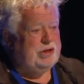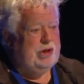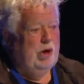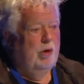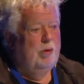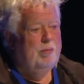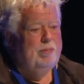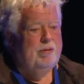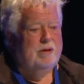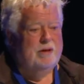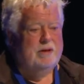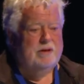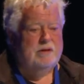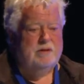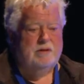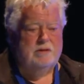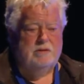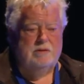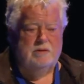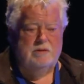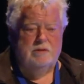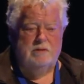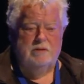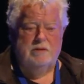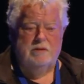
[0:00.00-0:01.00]
job.
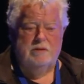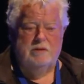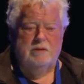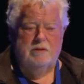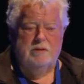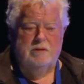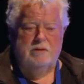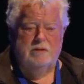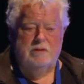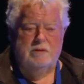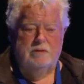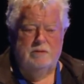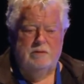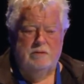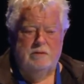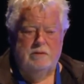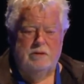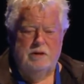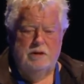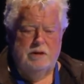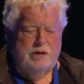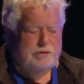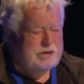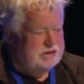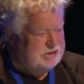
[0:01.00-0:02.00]

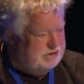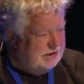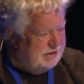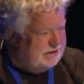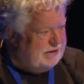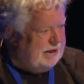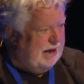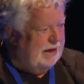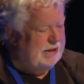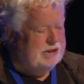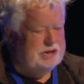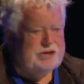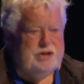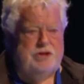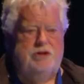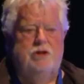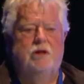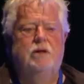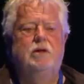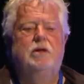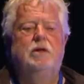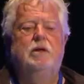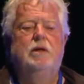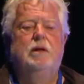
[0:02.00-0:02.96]
You know, these are kids